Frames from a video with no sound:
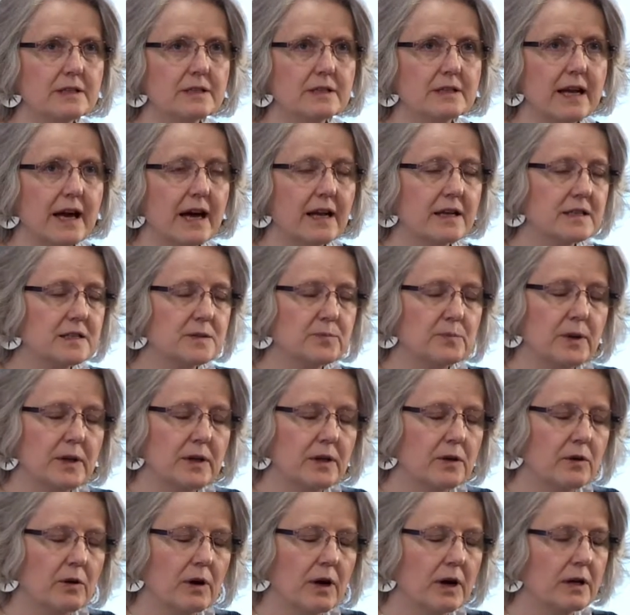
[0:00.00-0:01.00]
that has been
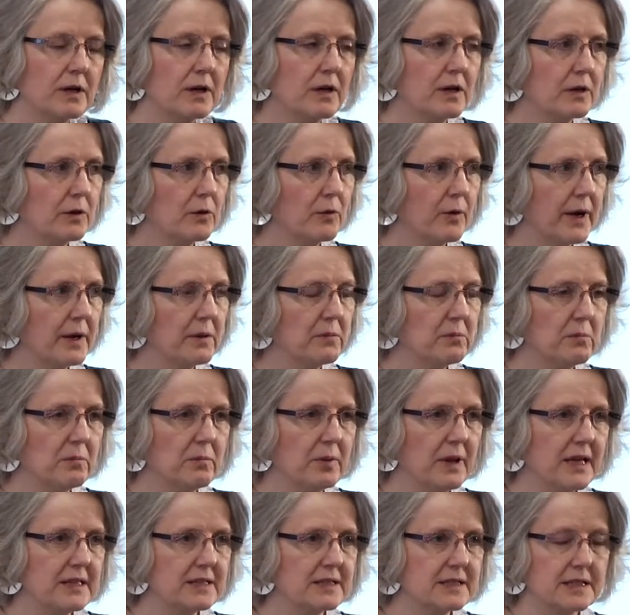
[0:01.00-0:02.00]
a, a, great
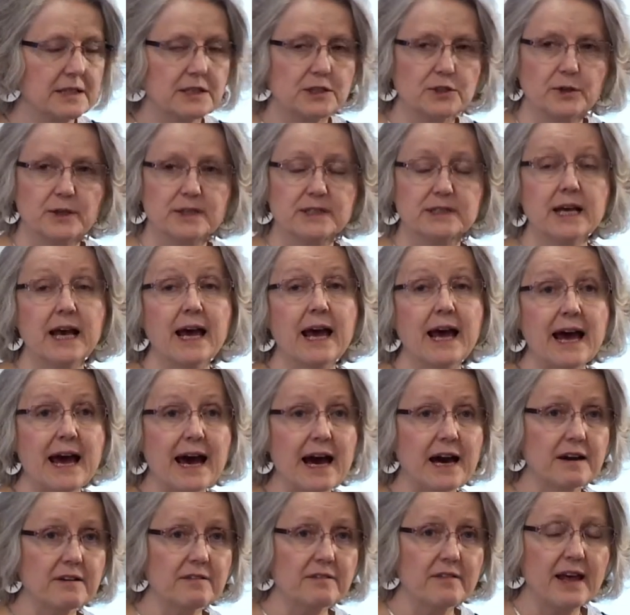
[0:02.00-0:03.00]
blessing to us.
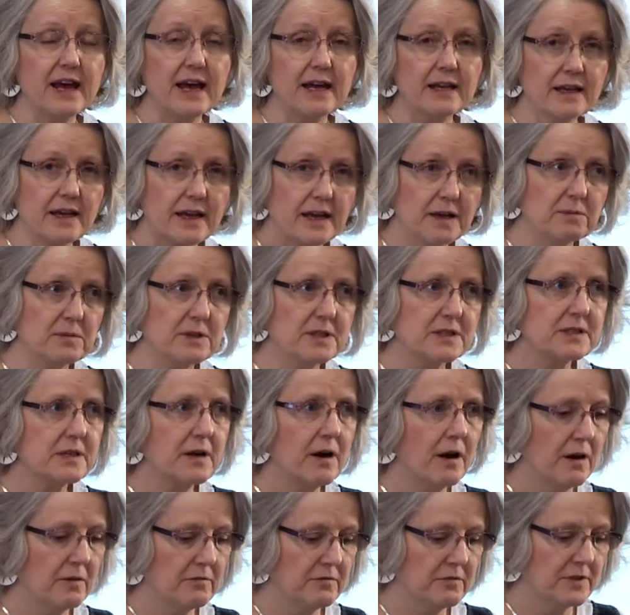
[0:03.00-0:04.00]
Out of that came this
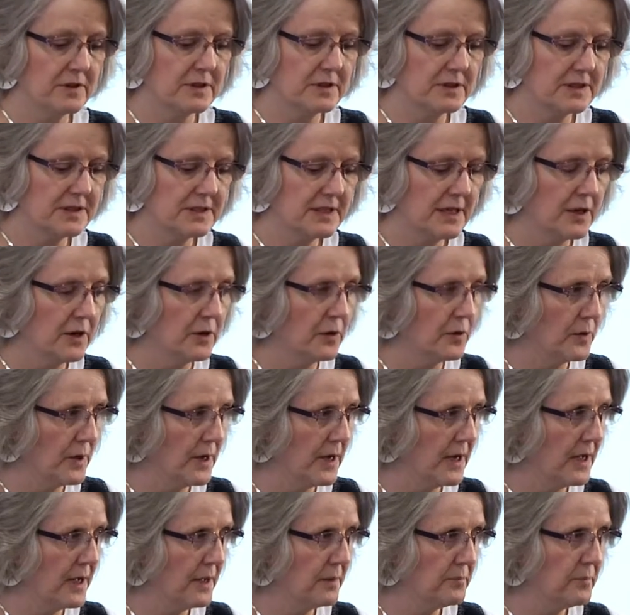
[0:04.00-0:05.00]
conference. So
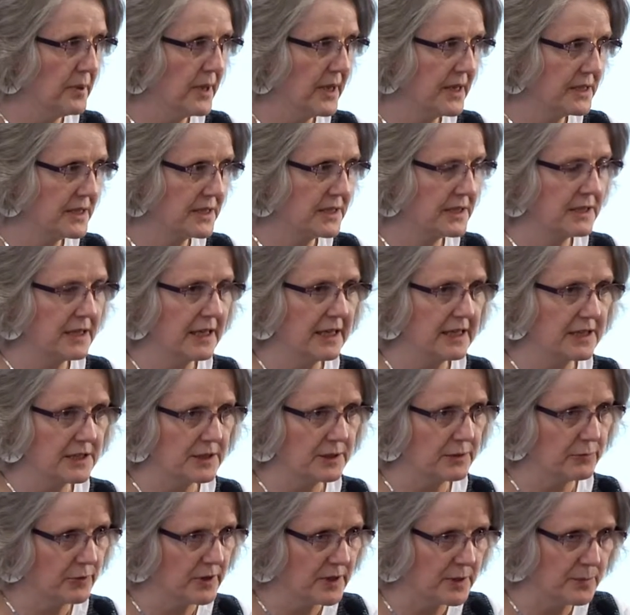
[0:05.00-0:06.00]
um, PEAC is
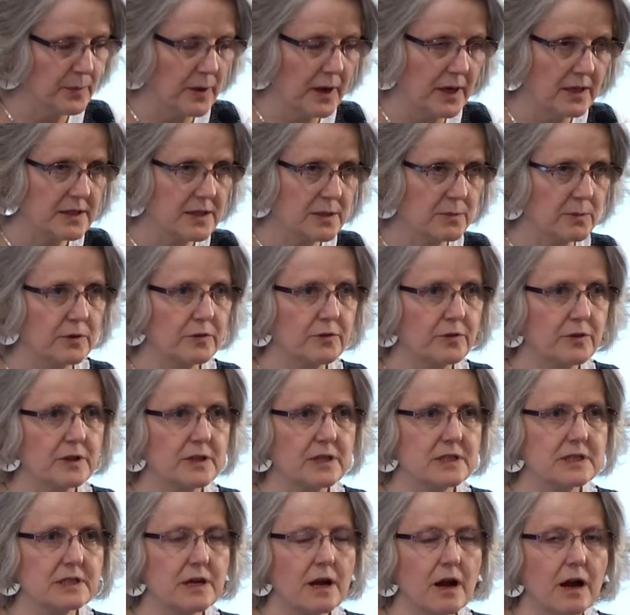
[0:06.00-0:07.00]
responsible for
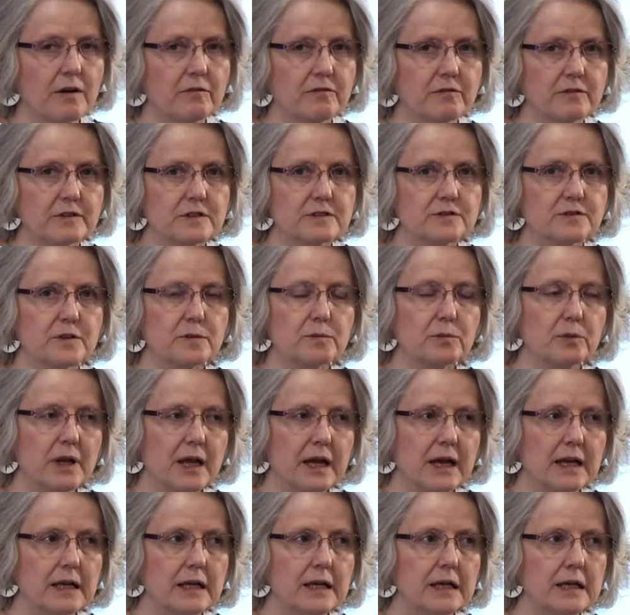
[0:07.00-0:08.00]
this conference, for
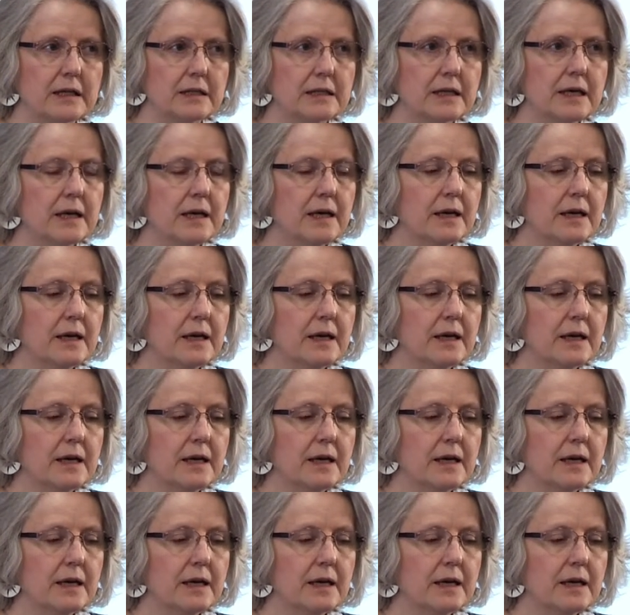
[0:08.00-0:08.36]
planning it,